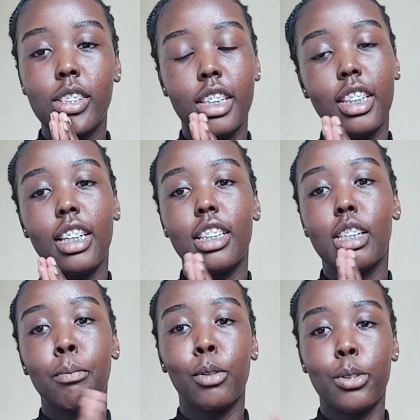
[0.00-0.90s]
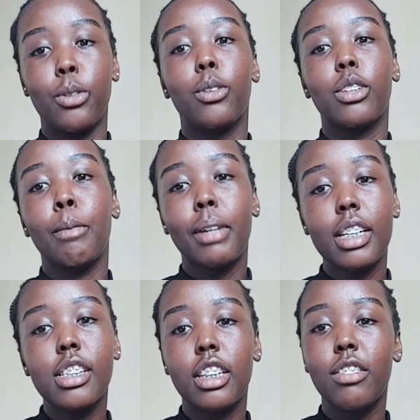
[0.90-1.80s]
that can support you, or your
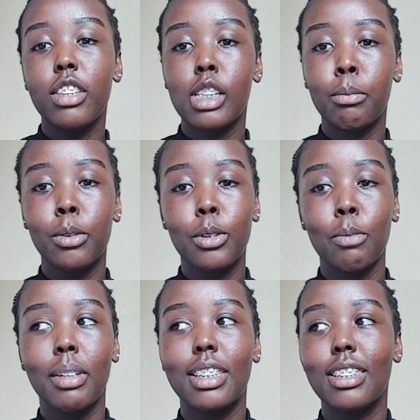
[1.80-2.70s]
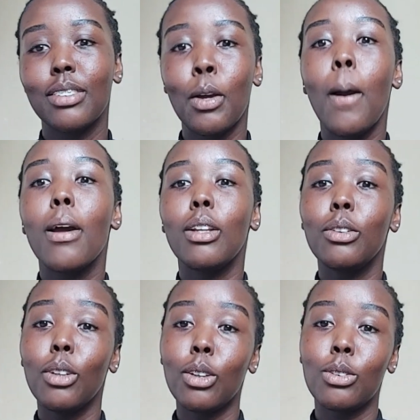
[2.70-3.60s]
parents can even support you, but
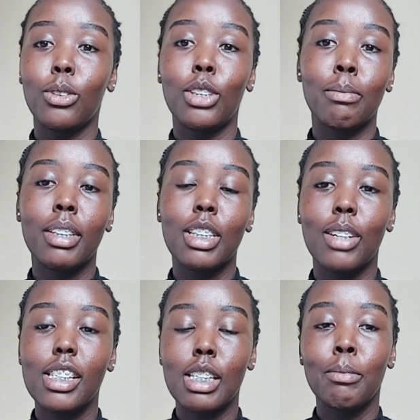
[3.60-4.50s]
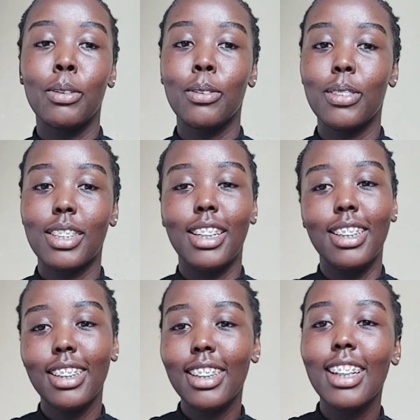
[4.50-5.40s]
know how to use your money wisely, because
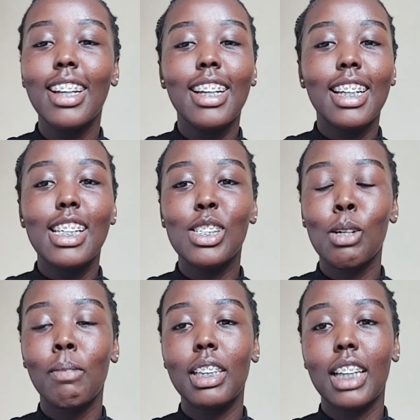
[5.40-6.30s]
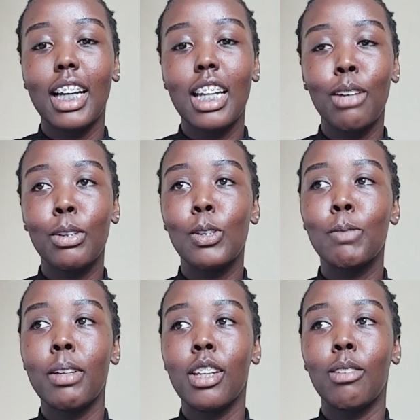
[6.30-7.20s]
it's so much harder when you
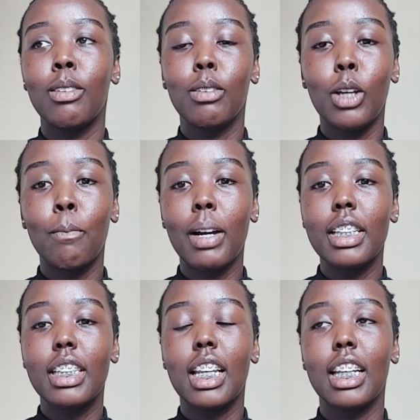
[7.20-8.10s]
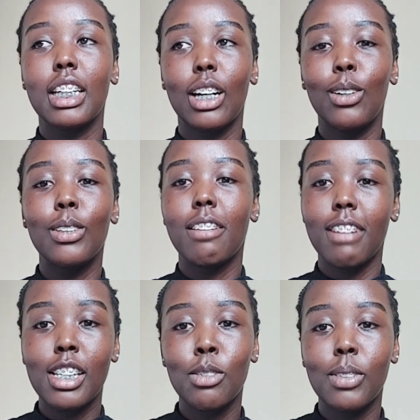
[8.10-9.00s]
spend your money like on the
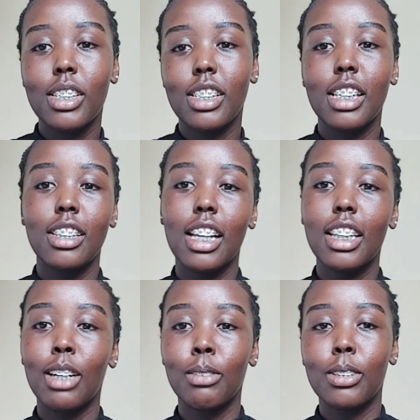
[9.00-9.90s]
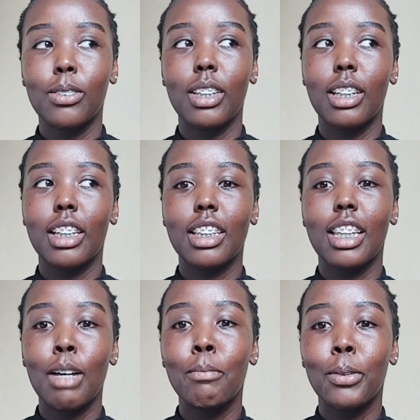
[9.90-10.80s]
first weeks, then the other weeks you're like
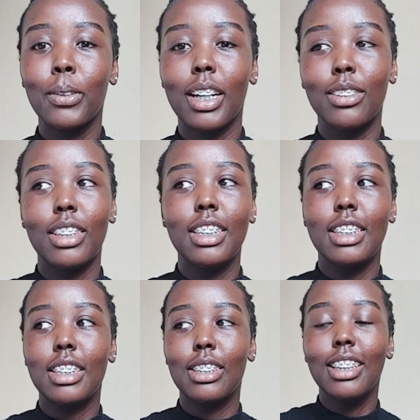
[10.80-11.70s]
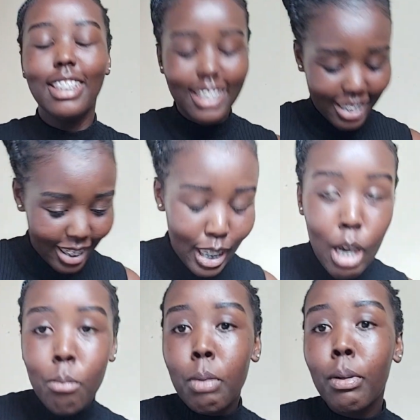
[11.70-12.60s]
they're broke and they're eating.
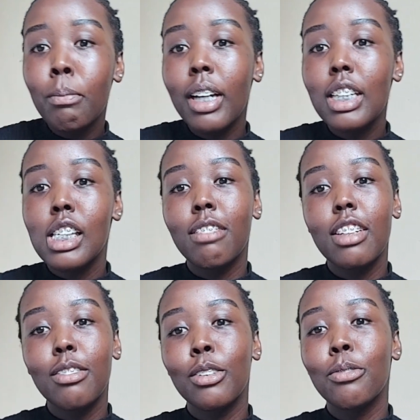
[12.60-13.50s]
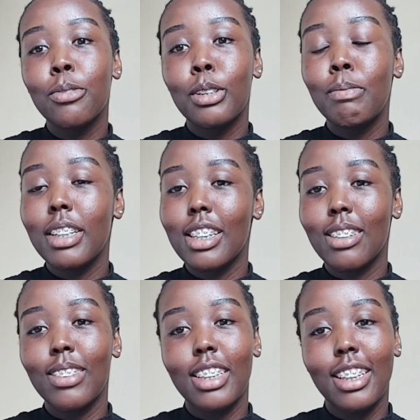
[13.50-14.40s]
People barely survive on food, by the
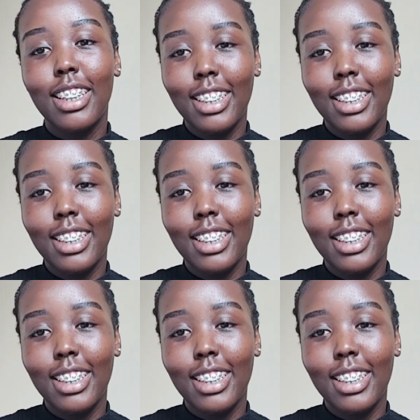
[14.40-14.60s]
way.